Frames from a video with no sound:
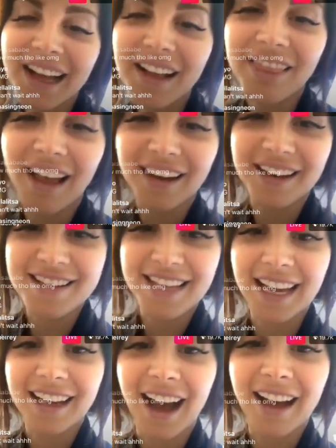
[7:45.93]
Lana is
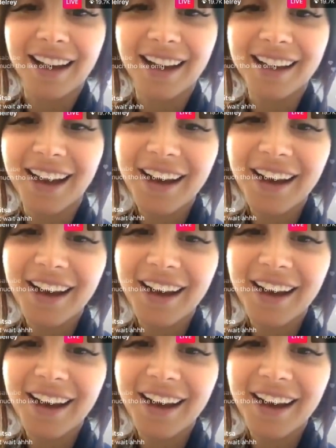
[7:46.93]
iconic.